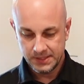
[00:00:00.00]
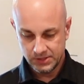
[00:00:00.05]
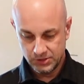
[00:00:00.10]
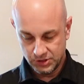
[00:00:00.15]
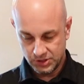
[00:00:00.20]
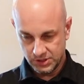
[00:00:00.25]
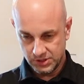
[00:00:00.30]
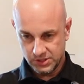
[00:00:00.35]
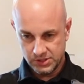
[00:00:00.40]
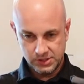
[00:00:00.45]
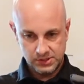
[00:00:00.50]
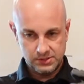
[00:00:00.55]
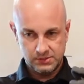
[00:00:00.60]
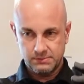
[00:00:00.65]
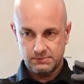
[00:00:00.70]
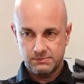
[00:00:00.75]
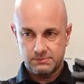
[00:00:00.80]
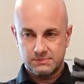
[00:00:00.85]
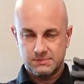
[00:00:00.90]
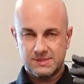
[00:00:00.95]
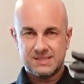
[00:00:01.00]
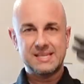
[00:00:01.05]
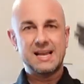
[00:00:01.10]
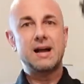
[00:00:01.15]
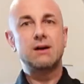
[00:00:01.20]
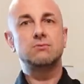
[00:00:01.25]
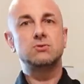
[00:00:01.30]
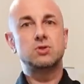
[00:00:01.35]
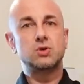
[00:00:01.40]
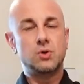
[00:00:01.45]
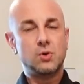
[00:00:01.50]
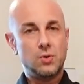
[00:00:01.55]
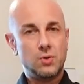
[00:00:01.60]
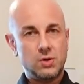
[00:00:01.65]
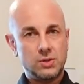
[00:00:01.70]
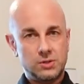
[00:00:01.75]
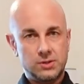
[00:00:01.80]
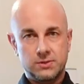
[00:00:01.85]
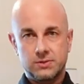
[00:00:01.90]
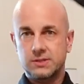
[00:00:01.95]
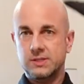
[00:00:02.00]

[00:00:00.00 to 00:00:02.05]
just sound taller.